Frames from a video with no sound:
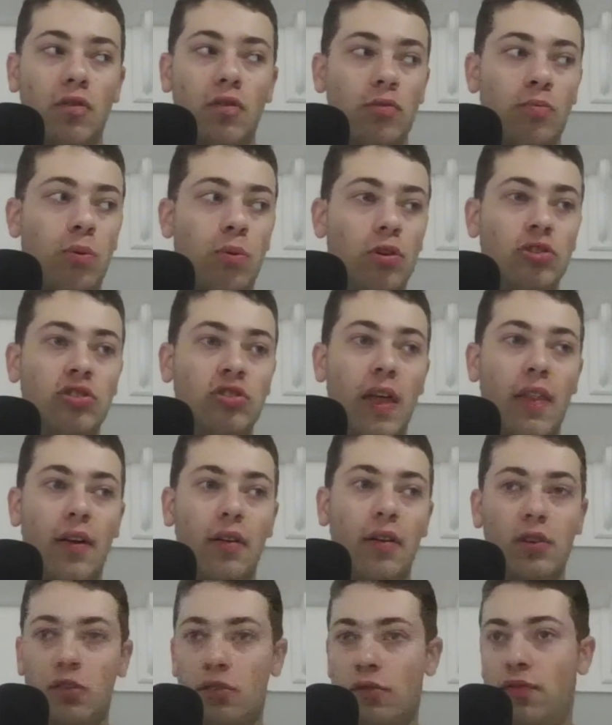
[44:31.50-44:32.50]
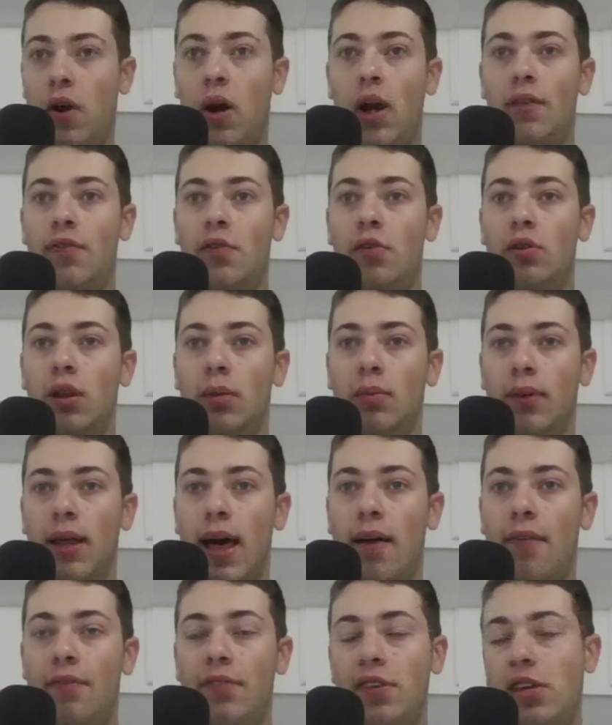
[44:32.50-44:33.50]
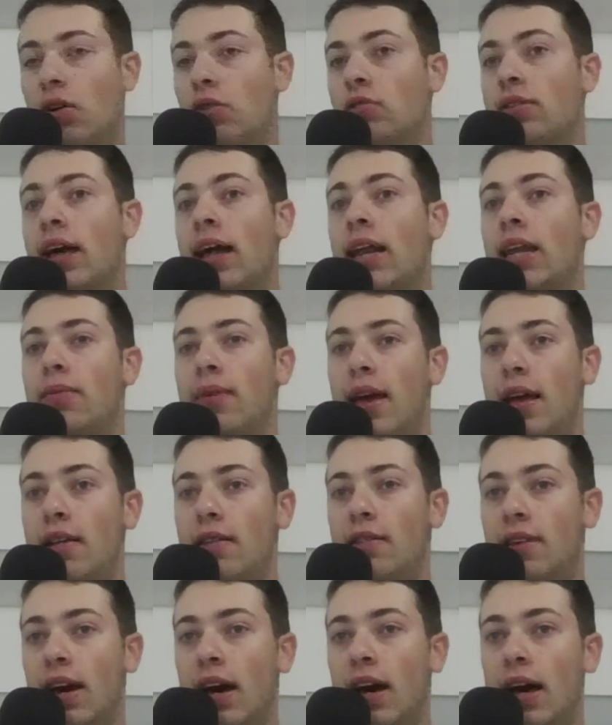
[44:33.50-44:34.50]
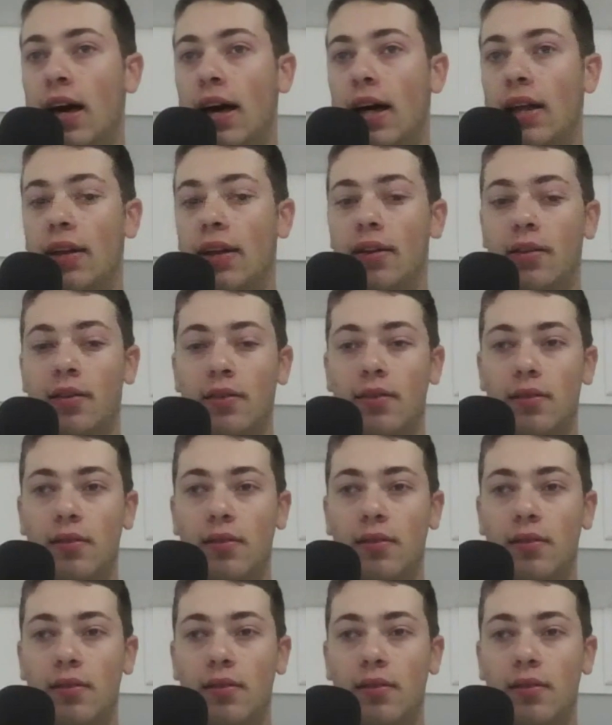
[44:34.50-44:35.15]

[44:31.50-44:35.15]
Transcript: Sports Center, there's very few of them left. You know, Kenny Mayne's gone.